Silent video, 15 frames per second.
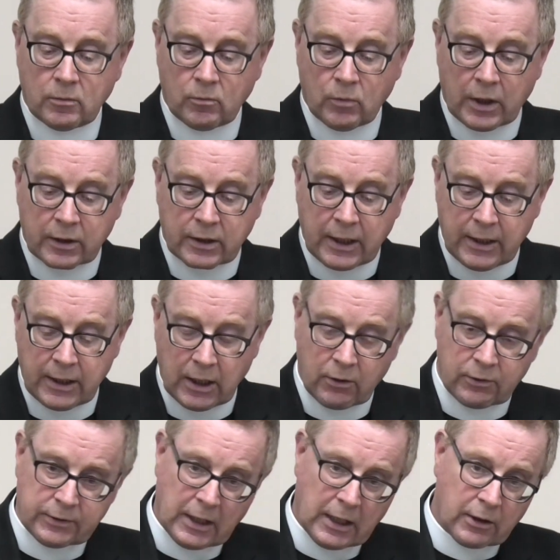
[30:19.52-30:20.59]
Working
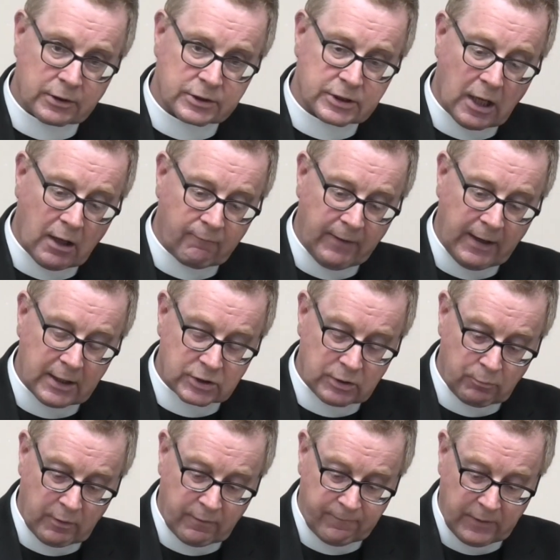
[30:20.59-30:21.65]
out our
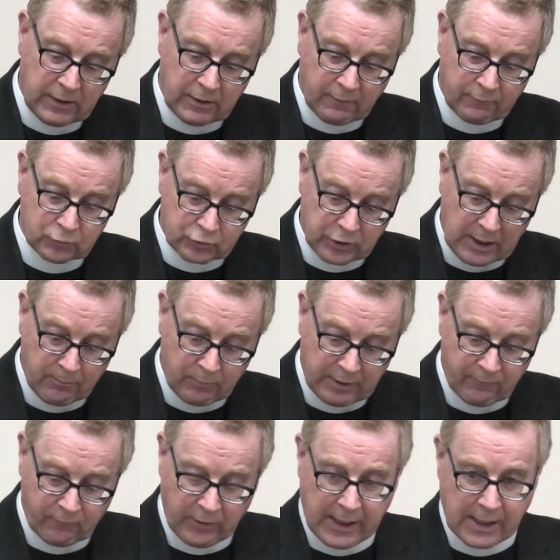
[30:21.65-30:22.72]
salvation with fear and
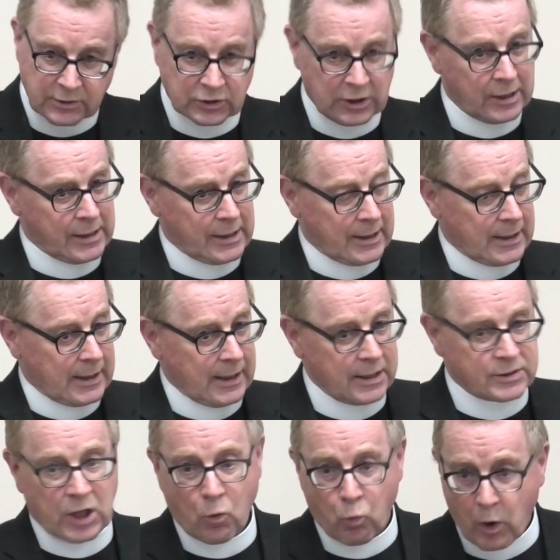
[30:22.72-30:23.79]
trembling, friends,
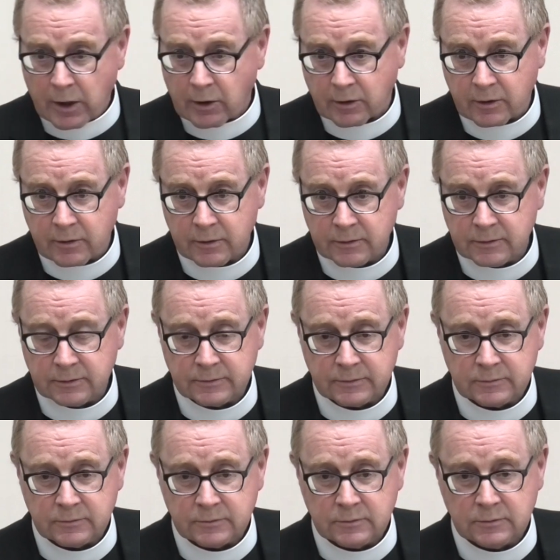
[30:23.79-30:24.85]
is a work.
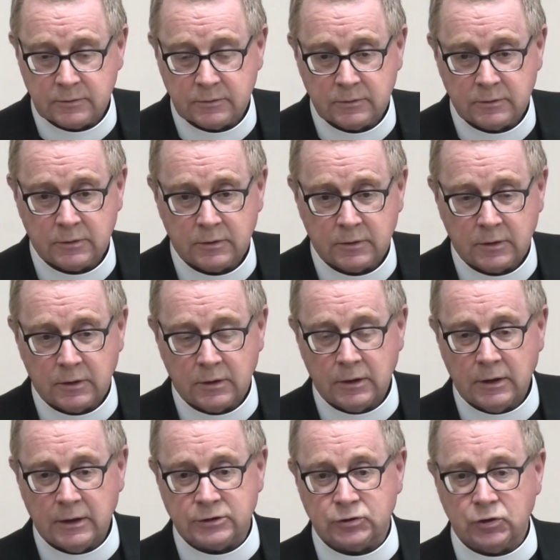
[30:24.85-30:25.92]

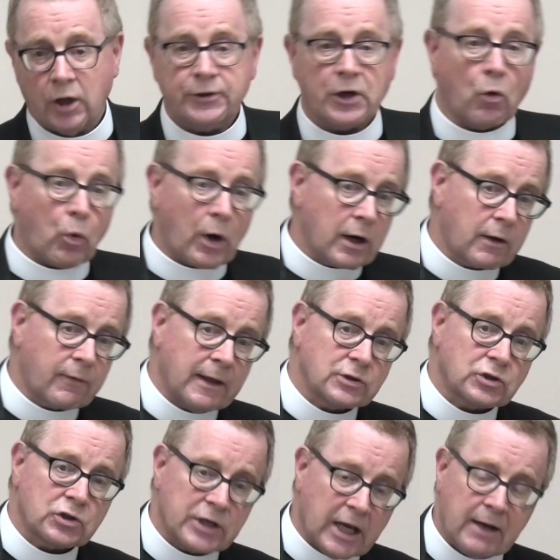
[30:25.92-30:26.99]
It's not a work that
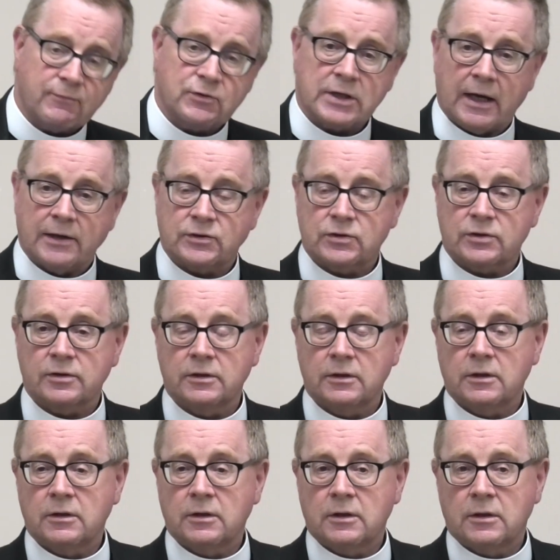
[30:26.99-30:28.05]
saves
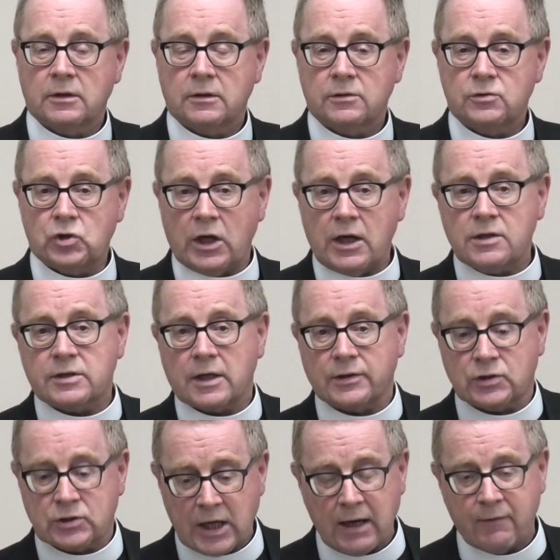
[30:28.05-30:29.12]
us.
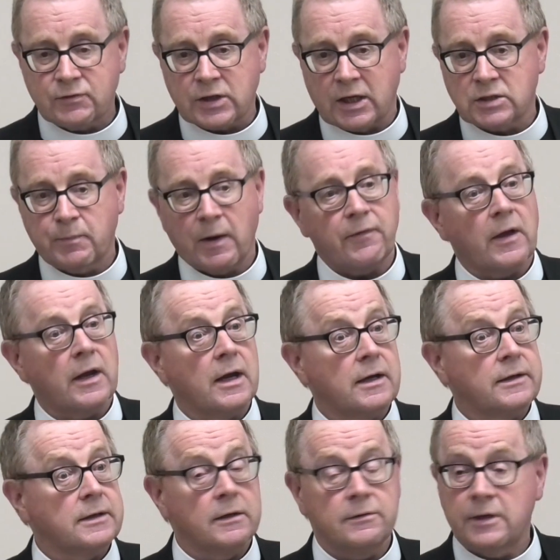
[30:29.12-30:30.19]
Jesus saves us, but
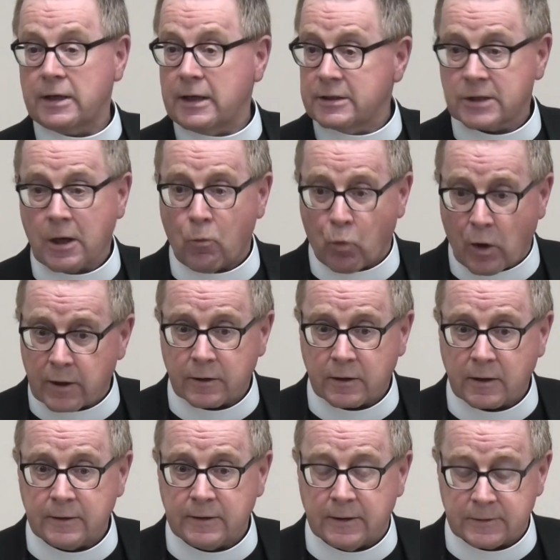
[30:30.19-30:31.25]
there is a
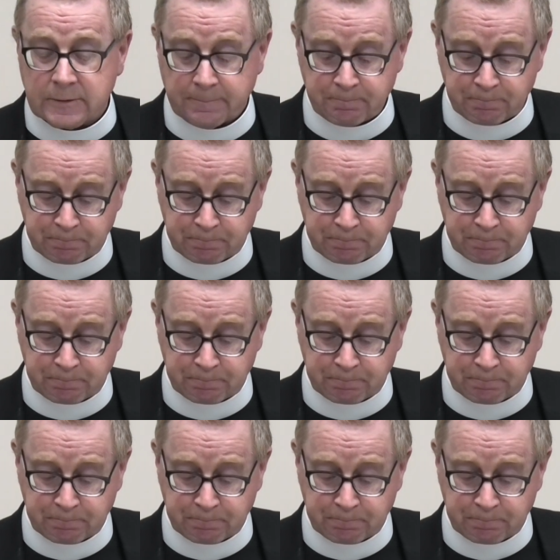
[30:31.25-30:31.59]
work in it.